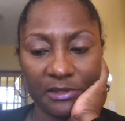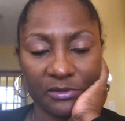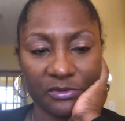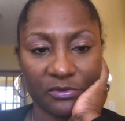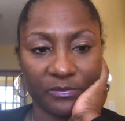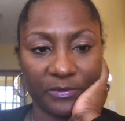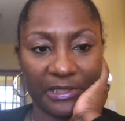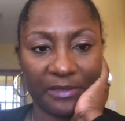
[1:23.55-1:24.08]

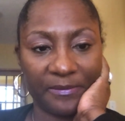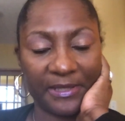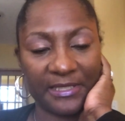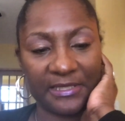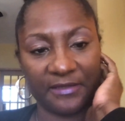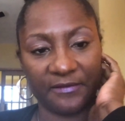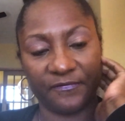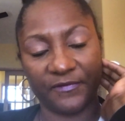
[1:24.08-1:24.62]
so many
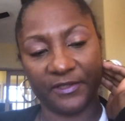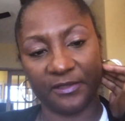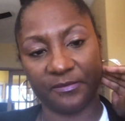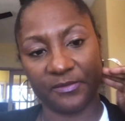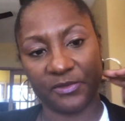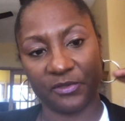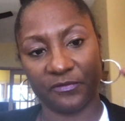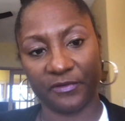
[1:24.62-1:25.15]
amazing
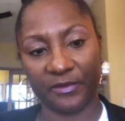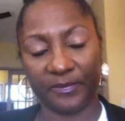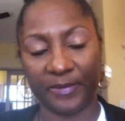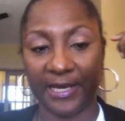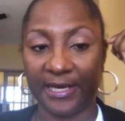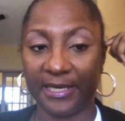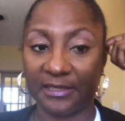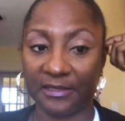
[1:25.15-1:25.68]
films over the
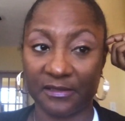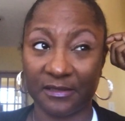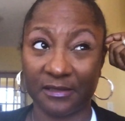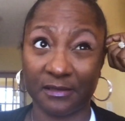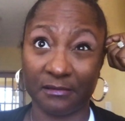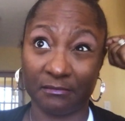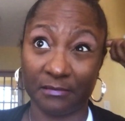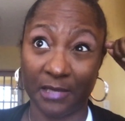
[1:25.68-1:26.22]

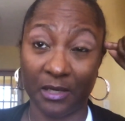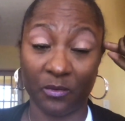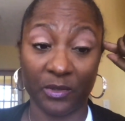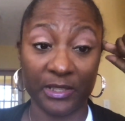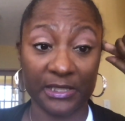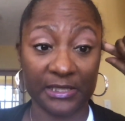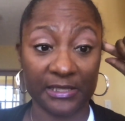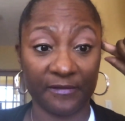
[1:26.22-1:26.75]
past, I
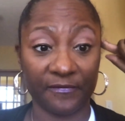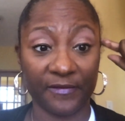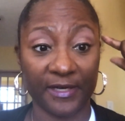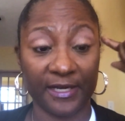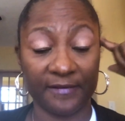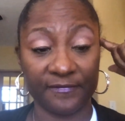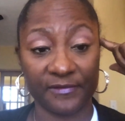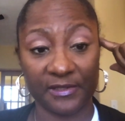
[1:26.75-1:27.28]
want to say
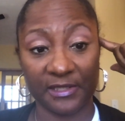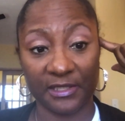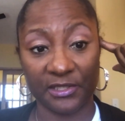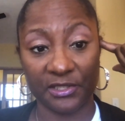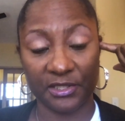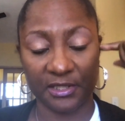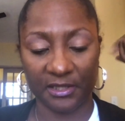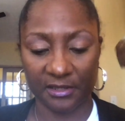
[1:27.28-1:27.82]

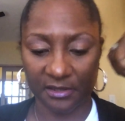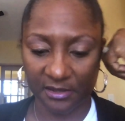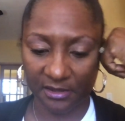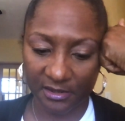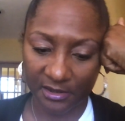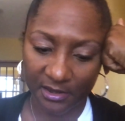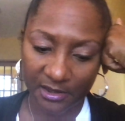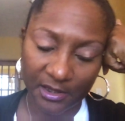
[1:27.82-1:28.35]
5-6
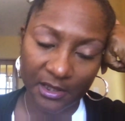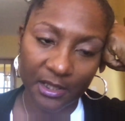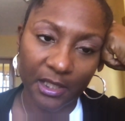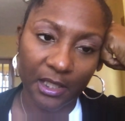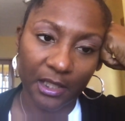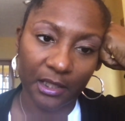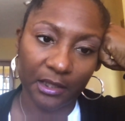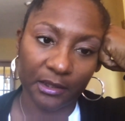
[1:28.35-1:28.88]
years.
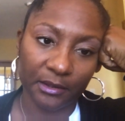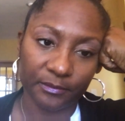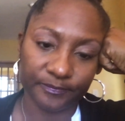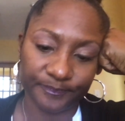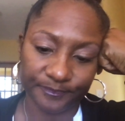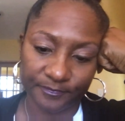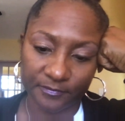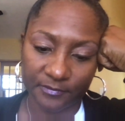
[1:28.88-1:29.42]

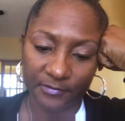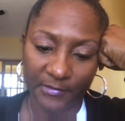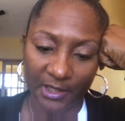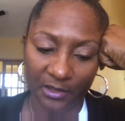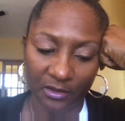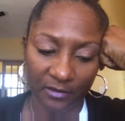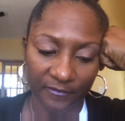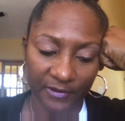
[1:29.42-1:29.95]
In
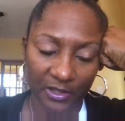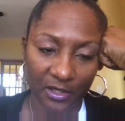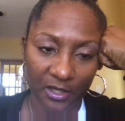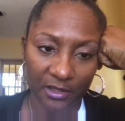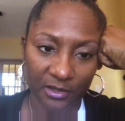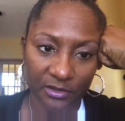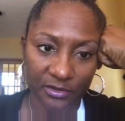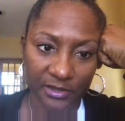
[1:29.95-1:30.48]
all of the
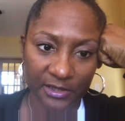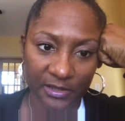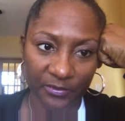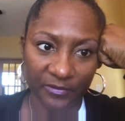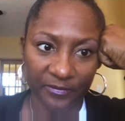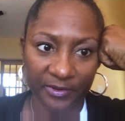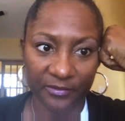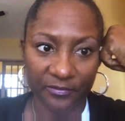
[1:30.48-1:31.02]
articles that
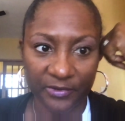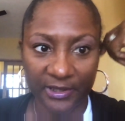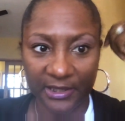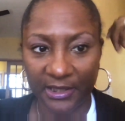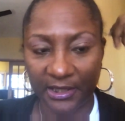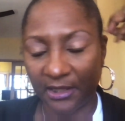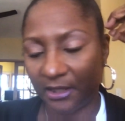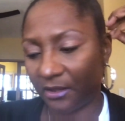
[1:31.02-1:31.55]
we've been
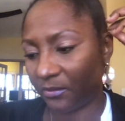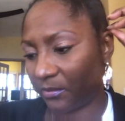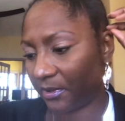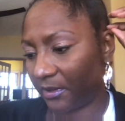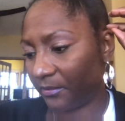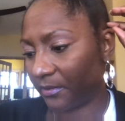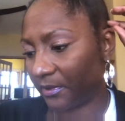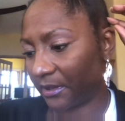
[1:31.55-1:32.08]
reading, we
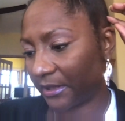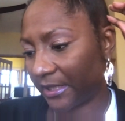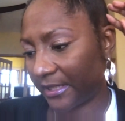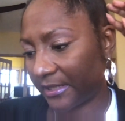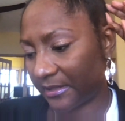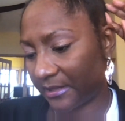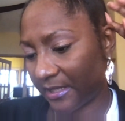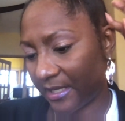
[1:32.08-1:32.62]

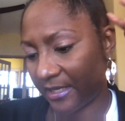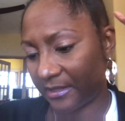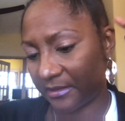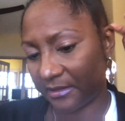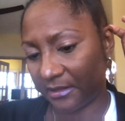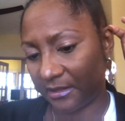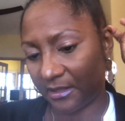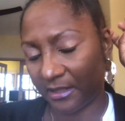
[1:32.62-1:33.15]
realized that
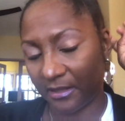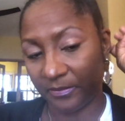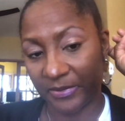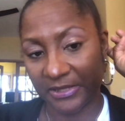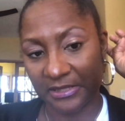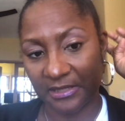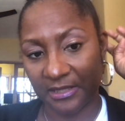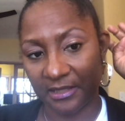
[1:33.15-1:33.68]
he had
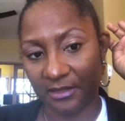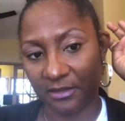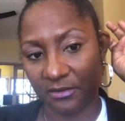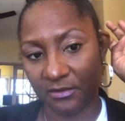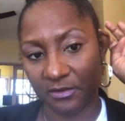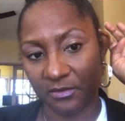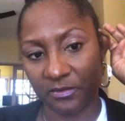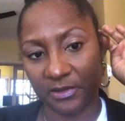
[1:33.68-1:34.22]
been
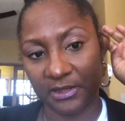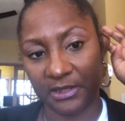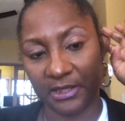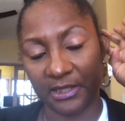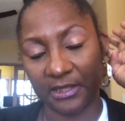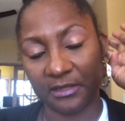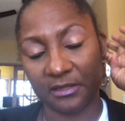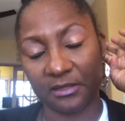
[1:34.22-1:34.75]
diagnosed with
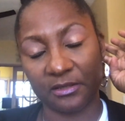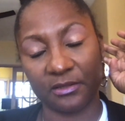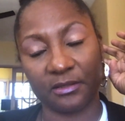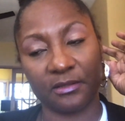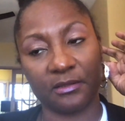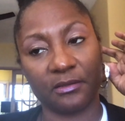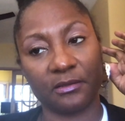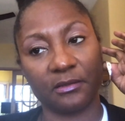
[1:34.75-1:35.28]

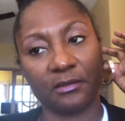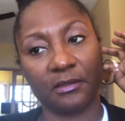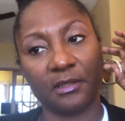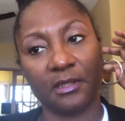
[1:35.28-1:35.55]
cancer